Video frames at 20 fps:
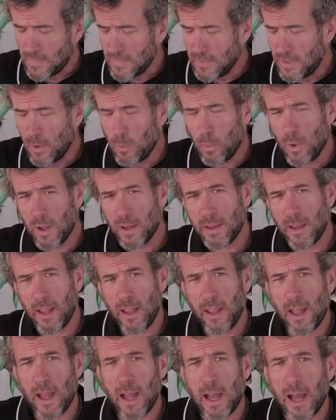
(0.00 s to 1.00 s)
The one
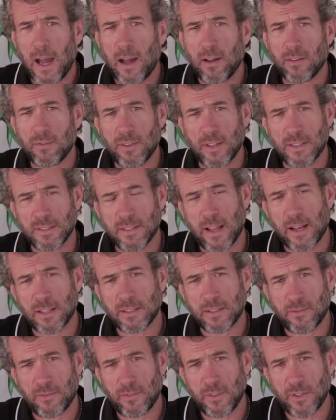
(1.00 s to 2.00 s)
they have is not
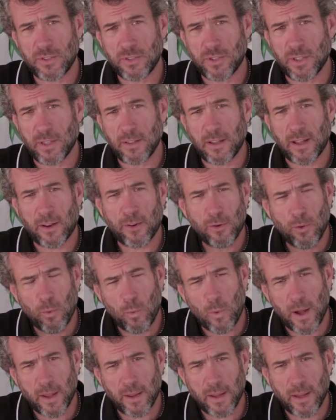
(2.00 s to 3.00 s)
as efficient. I don't know
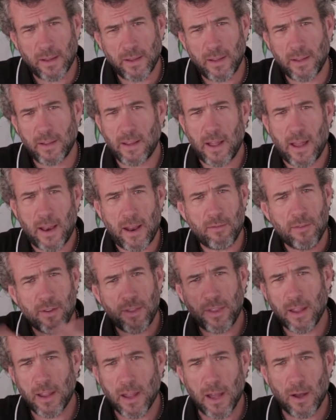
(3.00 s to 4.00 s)
why they did that.
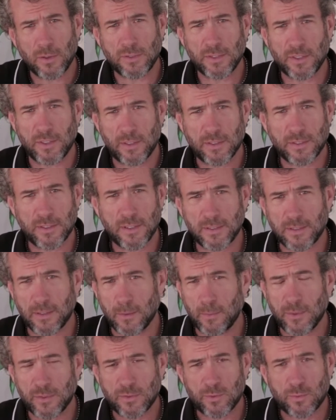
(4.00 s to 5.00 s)
Everything else in their
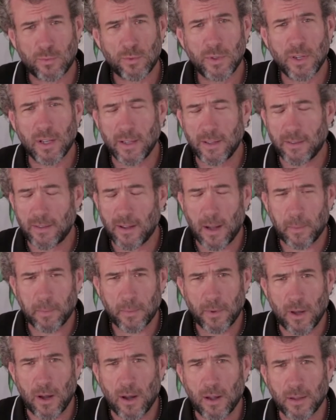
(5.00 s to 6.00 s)
system is really
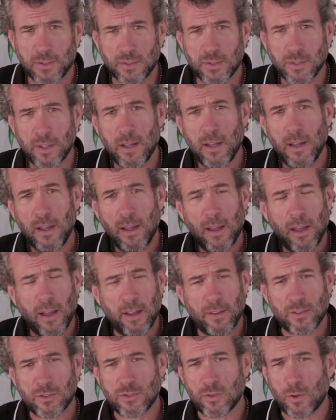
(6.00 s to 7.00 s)
top notch,
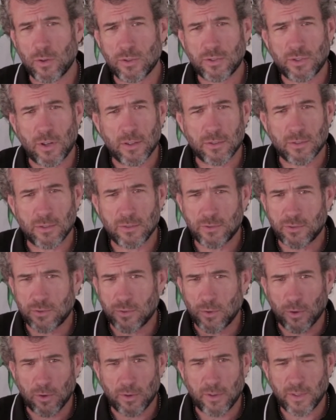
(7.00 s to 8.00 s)
and the solar charge
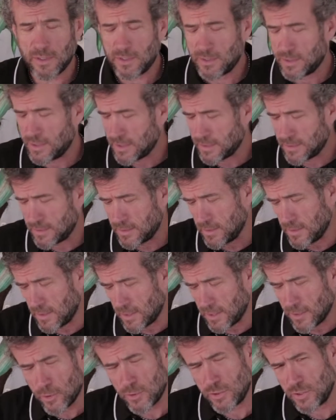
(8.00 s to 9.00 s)
controller is just
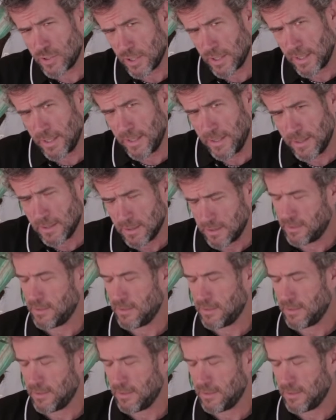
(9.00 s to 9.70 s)
a little junky.